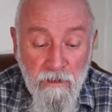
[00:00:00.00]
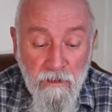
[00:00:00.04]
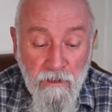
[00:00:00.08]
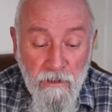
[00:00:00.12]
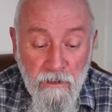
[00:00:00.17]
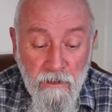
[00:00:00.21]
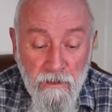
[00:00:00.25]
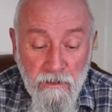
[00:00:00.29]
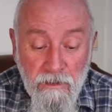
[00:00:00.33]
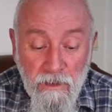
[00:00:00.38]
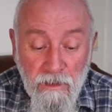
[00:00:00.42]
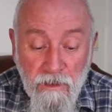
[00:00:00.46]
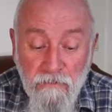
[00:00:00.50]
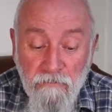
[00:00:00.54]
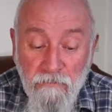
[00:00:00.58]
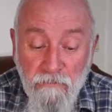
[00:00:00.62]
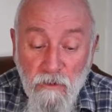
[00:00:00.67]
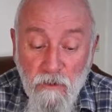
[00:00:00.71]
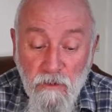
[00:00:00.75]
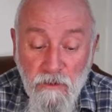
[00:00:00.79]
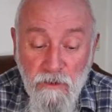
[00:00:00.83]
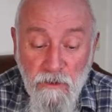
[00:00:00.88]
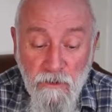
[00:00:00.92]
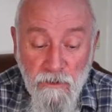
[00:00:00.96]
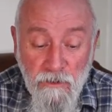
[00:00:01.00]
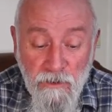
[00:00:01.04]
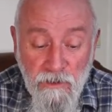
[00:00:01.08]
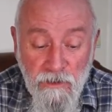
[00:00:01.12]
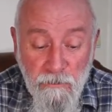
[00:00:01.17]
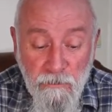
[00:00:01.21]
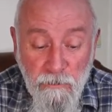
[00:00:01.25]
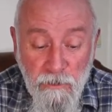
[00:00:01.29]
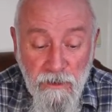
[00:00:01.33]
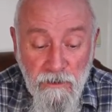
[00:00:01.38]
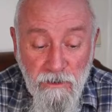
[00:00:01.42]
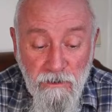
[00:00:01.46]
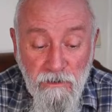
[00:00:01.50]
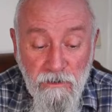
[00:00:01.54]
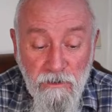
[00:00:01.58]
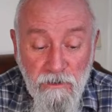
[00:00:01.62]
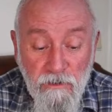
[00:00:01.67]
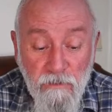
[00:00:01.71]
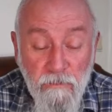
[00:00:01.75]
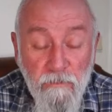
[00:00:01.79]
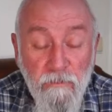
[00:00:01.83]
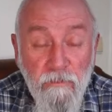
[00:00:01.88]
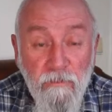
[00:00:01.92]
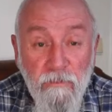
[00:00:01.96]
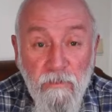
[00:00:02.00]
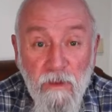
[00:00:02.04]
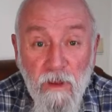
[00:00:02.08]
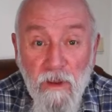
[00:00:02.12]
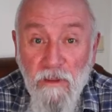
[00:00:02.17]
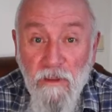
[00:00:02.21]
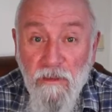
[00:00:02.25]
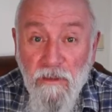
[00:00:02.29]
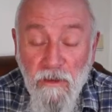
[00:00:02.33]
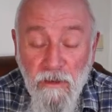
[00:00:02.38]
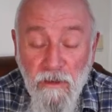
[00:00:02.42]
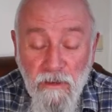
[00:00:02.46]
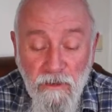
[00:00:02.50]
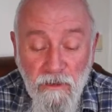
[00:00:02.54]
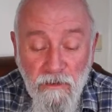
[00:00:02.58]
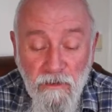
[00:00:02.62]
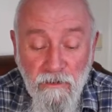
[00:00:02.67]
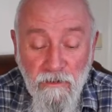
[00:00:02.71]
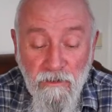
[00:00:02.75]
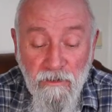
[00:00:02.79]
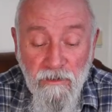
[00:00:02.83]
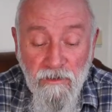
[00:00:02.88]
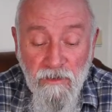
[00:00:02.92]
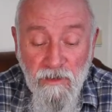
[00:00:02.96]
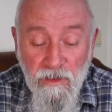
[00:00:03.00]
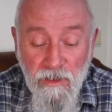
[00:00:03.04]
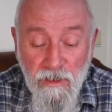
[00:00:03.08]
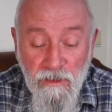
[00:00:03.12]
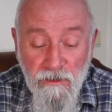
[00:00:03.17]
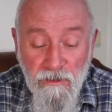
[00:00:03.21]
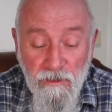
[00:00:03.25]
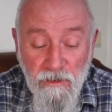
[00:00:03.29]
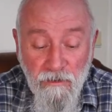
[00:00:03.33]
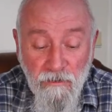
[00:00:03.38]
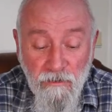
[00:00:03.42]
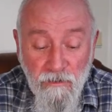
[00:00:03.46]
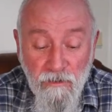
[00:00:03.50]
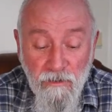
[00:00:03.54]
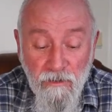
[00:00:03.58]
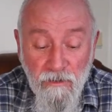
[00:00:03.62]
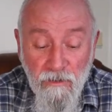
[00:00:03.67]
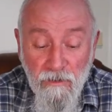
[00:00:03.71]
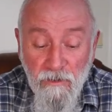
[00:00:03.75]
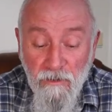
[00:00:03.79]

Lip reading: It had 4 shutter speeds, a 30th, a 60th,